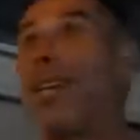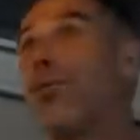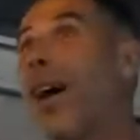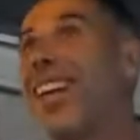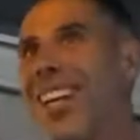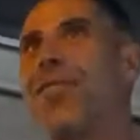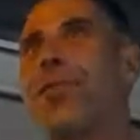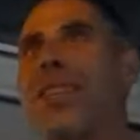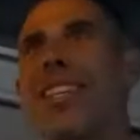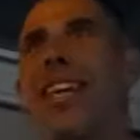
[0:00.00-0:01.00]
place right next
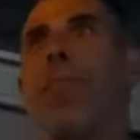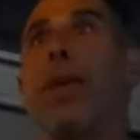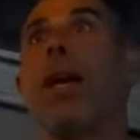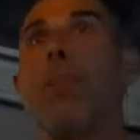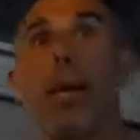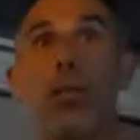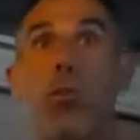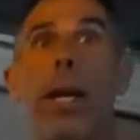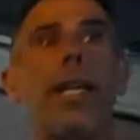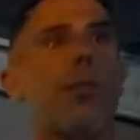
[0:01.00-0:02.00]
to the sea, but it's
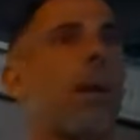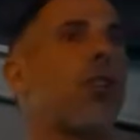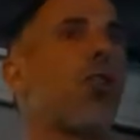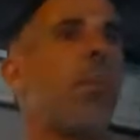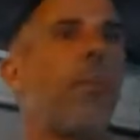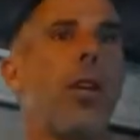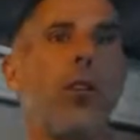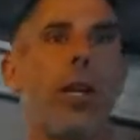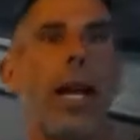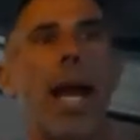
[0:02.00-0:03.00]
really special.
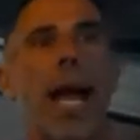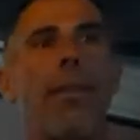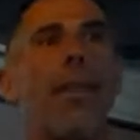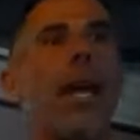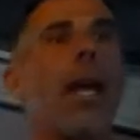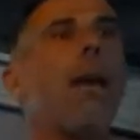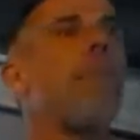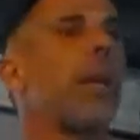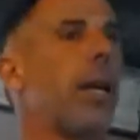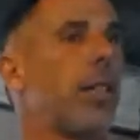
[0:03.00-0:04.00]
You can land there,
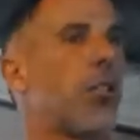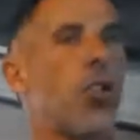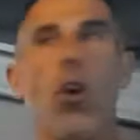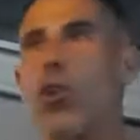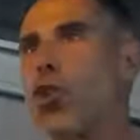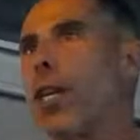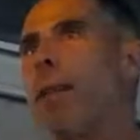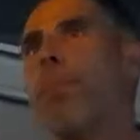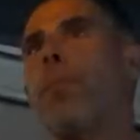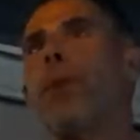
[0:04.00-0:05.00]
it's dirt
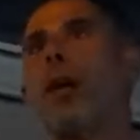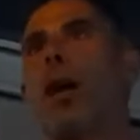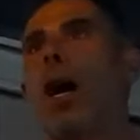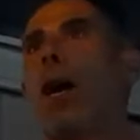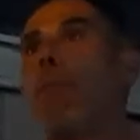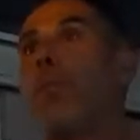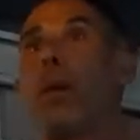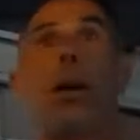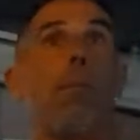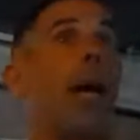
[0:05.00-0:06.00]
cheap, um,
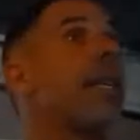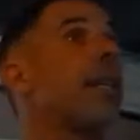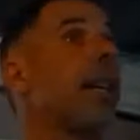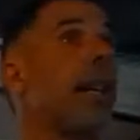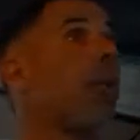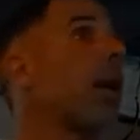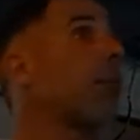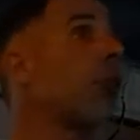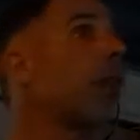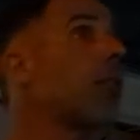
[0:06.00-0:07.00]
basically, what
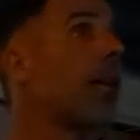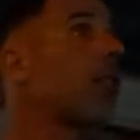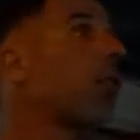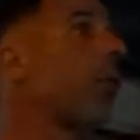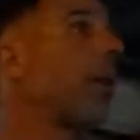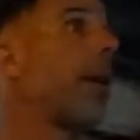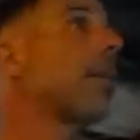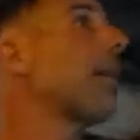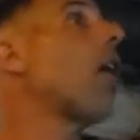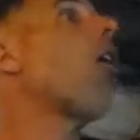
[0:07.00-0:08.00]
I'm trying to get to
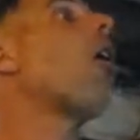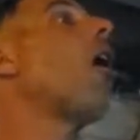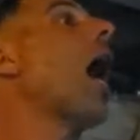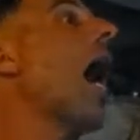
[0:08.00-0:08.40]
is there are